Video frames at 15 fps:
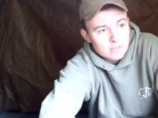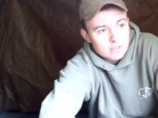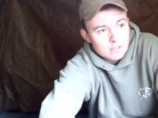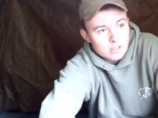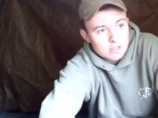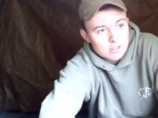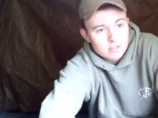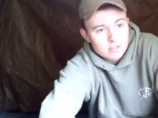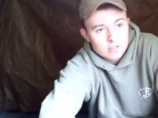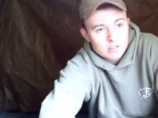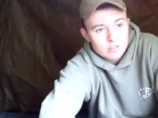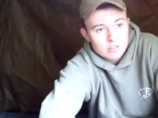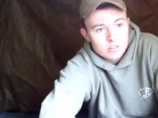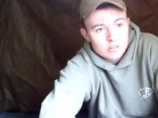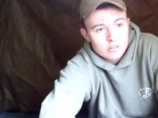So it's looking
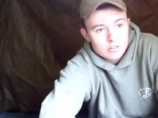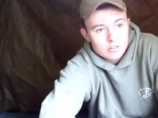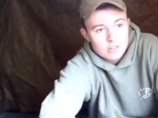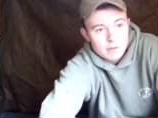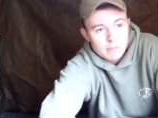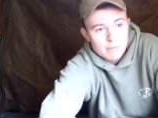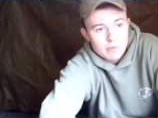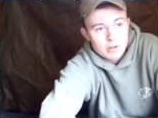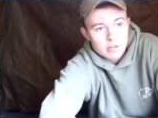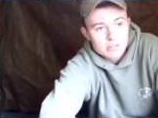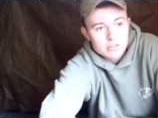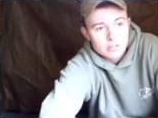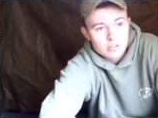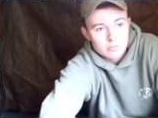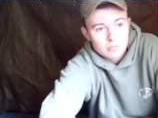good. Nearly bite
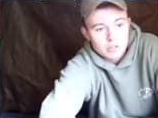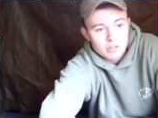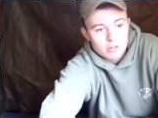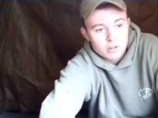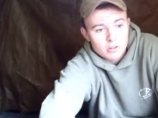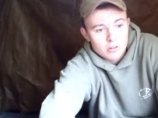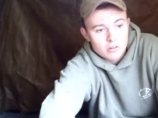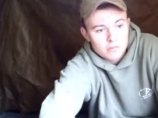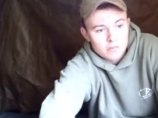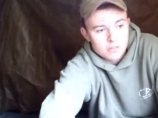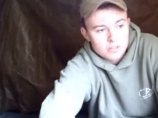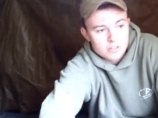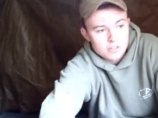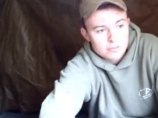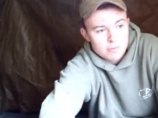time, 9 o'clock for
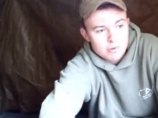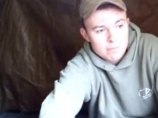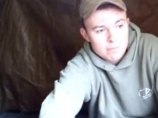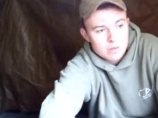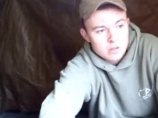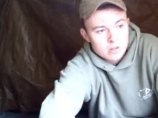this swim.